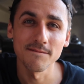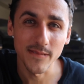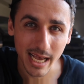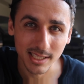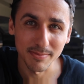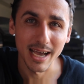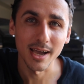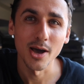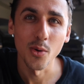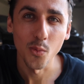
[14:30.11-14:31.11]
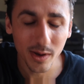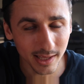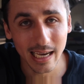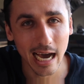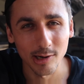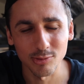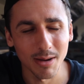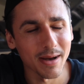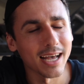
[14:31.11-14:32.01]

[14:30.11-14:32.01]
fastback with the Coyote swap.